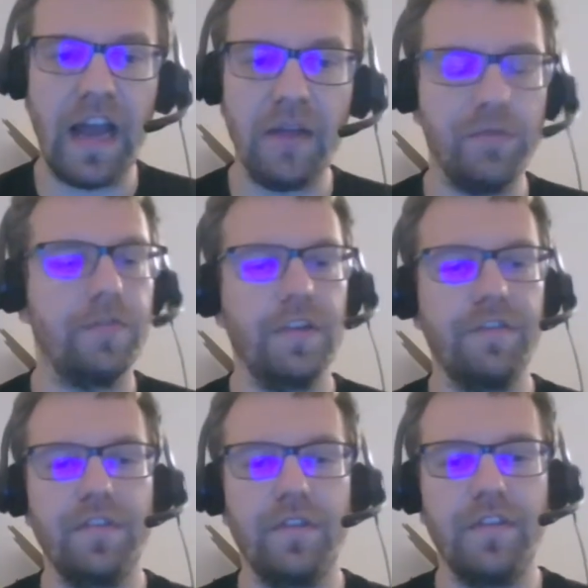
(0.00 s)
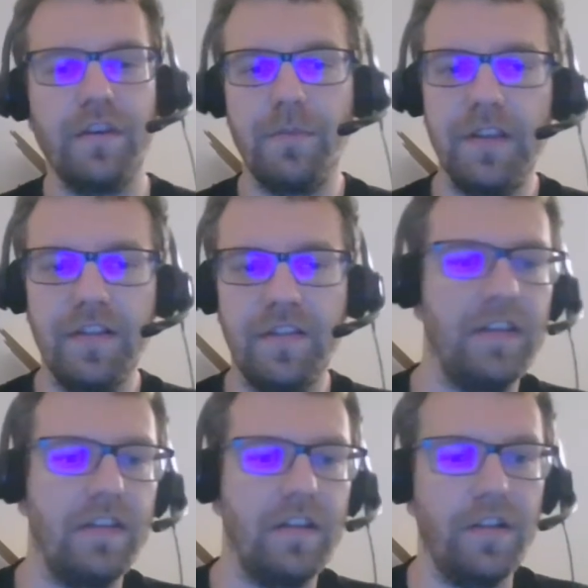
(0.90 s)
I want to give now some hints
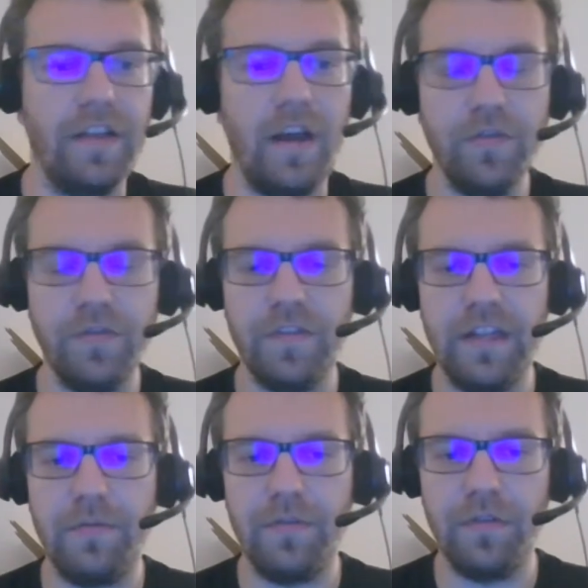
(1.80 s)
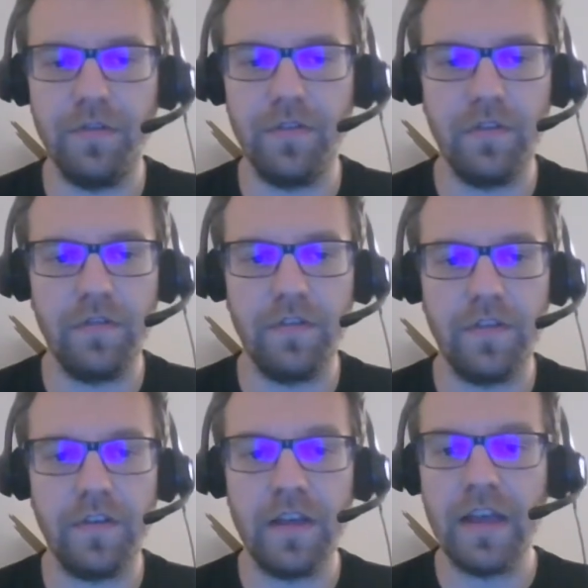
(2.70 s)
and uh, how to set up your own service